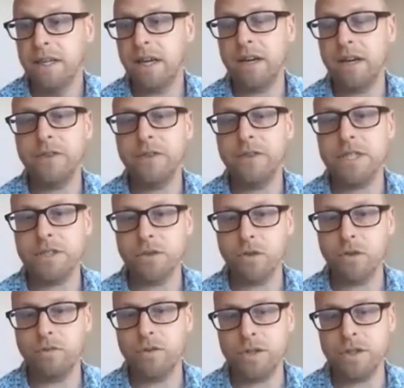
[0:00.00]
for this sort
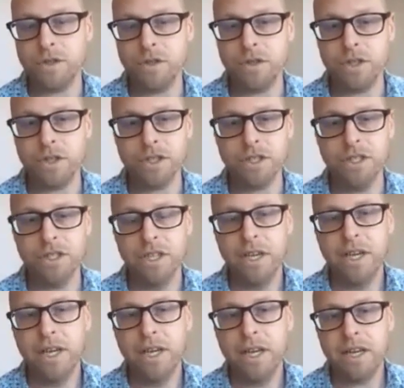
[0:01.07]
of research.
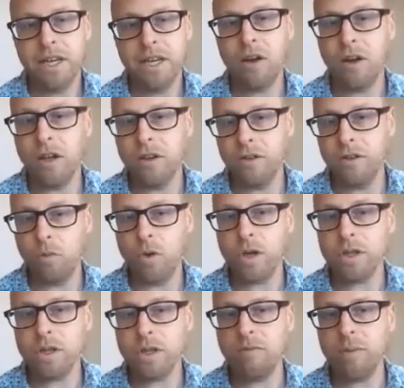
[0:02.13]
Now, the work that I've